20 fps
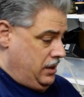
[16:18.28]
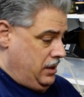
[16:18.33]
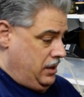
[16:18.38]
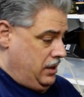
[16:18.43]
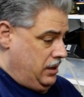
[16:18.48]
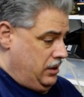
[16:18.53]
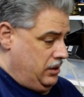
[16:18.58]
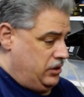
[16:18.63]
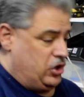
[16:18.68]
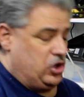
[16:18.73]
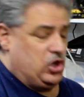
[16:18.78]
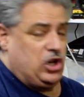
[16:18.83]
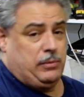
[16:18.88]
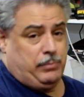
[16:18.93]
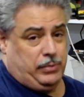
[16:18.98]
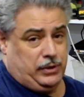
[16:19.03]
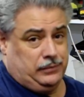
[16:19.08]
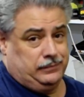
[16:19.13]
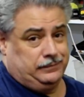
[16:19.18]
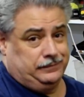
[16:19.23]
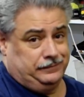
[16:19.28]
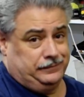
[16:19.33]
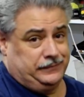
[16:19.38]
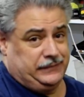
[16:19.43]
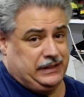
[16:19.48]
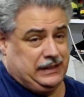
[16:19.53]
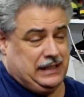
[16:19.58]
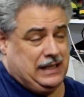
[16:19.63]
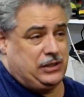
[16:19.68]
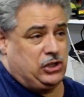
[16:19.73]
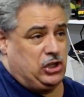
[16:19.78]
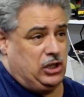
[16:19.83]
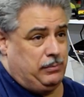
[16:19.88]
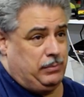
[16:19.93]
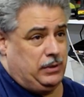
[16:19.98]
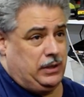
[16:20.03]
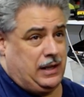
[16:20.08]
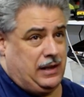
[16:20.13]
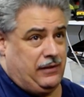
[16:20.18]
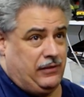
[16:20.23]
it's cheaper, a lot
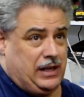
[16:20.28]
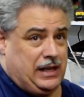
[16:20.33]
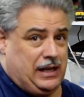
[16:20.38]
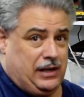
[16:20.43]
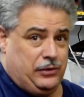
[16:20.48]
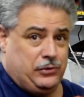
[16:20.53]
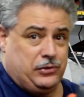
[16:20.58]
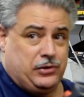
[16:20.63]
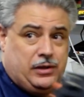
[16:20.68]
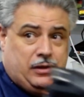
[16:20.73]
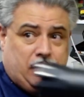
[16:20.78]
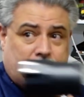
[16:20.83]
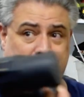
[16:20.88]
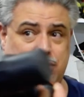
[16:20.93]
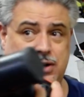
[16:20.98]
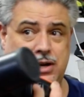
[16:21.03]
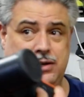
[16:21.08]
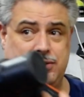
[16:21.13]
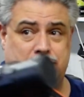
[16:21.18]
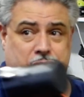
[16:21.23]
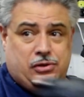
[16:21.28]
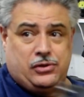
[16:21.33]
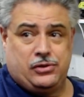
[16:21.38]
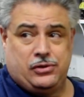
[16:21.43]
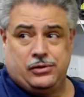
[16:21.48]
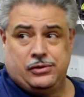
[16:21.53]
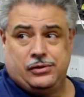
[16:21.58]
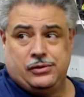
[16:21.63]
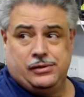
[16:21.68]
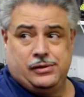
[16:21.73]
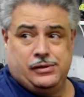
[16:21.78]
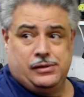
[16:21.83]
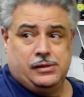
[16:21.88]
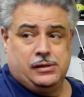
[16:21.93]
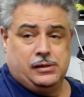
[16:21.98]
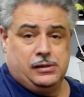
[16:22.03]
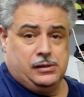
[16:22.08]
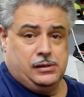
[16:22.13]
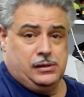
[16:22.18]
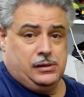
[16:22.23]
cheaper to have a house in the garage.
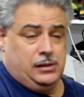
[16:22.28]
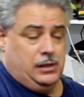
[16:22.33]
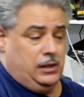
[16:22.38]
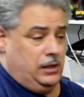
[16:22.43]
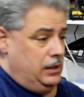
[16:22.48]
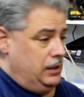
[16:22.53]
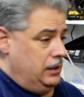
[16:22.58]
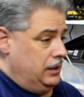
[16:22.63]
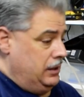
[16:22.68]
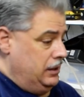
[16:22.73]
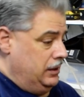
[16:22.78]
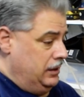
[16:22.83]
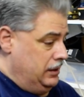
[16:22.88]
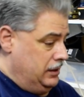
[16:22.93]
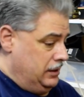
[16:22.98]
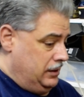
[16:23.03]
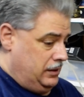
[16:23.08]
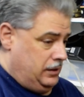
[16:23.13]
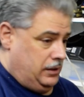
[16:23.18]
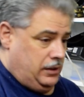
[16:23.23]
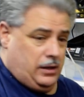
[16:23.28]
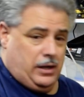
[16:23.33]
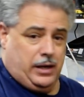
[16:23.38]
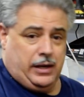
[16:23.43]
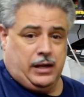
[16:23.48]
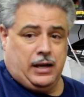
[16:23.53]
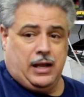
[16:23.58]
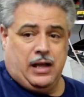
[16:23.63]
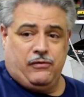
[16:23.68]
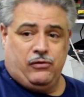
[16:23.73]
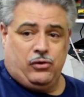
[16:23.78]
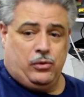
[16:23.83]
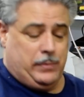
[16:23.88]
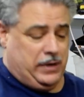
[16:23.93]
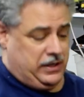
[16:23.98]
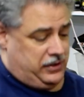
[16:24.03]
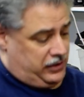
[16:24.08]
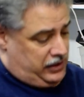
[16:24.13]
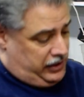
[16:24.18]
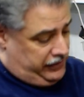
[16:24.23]
And I can have all
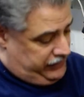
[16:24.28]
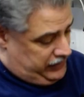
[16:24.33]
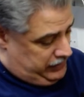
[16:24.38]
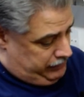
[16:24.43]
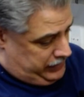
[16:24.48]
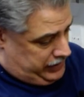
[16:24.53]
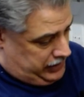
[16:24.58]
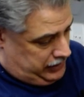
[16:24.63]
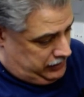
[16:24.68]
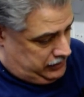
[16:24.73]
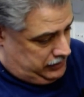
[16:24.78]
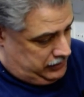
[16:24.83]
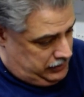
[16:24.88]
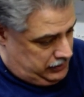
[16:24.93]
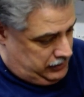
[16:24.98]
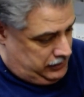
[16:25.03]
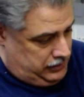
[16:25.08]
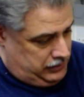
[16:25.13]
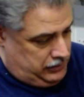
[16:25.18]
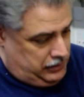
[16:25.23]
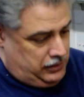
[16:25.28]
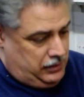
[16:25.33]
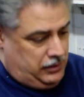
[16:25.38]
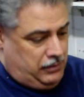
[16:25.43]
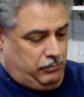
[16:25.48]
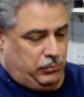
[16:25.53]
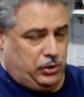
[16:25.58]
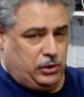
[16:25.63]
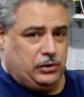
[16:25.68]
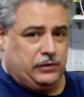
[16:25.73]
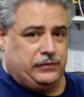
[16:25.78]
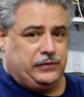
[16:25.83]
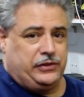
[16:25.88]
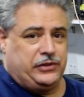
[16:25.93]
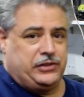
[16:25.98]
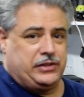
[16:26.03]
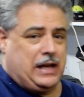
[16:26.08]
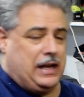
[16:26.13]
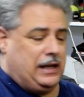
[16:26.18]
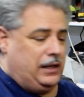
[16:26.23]
my stuff at my beautiful
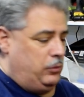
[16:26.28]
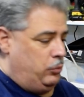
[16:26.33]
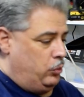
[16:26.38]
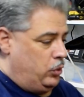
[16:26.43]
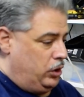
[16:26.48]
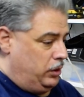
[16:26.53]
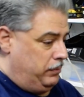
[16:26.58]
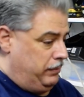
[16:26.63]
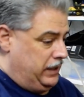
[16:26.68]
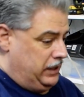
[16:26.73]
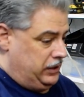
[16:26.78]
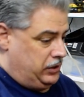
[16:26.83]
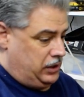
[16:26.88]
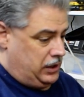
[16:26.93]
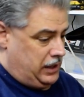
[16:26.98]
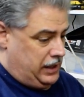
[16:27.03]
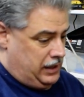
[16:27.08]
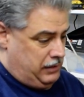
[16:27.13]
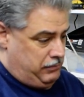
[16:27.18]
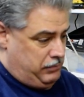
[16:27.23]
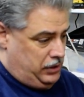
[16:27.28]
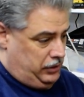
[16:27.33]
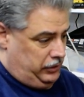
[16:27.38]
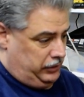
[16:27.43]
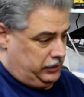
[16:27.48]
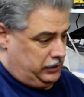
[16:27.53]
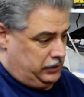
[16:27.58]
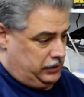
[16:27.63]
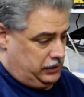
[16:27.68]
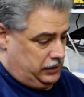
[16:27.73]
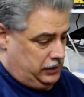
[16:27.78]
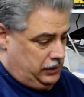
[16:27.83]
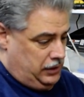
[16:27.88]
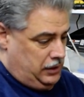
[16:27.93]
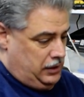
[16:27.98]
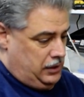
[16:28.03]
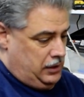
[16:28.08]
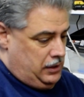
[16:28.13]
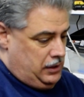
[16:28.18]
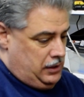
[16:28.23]
solid workbench that I built.
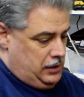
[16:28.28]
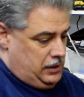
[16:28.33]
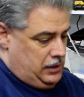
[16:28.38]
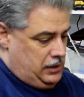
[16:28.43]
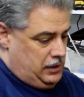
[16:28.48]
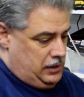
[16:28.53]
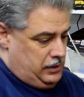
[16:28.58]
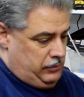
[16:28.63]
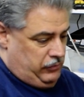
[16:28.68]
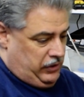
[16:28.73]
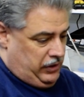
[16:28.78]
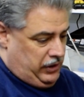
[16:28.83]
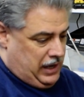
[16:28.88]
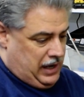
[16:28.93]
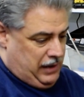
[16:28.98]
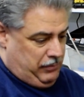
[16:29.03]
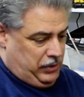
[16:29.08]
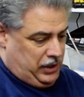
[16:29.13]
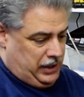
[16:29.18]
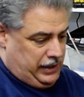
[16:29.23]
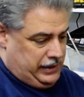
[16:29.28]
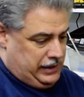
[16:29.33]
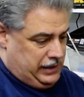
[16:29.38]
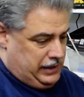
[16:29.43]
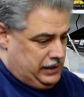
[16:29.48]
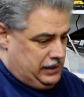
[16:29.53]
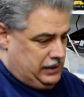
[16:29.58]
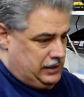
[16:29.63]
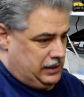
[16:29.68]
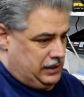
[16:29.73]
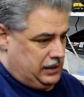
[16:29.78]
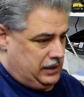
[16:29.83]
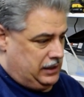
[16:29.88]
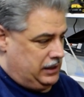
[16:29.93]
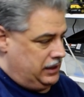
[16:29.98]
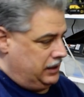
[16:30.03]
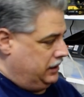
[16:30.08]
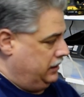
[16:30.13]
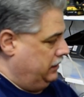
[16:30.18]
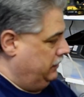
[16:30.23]
I'm very happy I did.
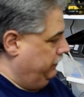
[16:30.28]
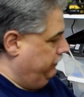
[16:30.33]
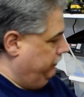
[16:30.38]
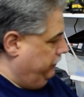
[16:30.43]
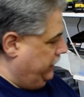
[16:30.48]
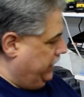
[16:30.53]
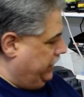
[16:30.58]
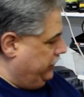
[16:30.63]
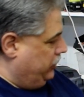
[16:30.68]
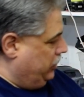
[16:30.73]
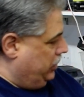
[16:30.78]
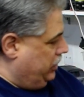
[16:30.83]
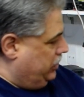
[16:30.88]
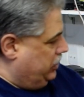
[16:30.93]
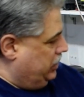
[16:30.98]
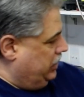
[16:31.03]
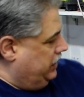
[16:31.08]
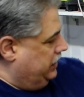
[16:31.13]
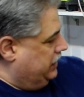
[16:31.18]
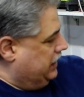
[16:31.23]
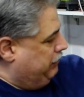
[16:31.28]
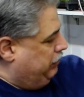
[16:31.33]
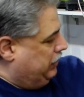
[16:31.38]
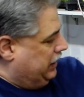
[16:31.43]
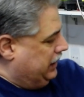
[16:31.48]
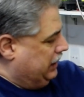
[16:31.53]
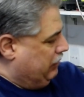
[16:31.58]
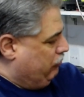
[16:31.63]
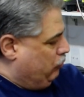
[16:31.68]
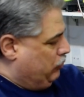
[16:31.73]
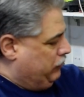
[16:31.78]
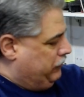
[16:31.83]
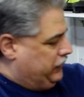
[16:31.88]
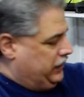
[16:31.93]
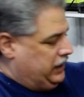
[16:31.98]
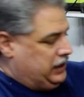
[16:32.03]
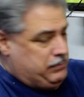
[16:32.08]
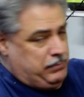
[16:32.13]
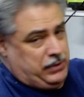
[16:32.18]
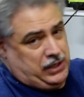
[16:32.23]
It's, as you can see, it's got plenty of room
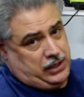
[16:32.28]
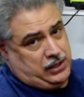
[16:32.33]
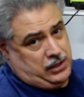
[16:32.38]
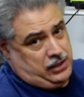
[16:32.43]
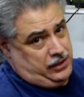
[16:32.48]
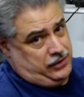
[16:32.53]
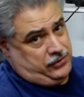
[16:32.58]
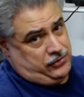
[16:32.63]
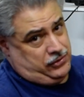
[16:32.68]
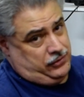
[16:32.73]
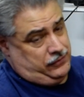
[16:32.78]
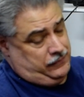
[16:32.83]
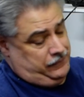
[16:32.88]
for these big cars.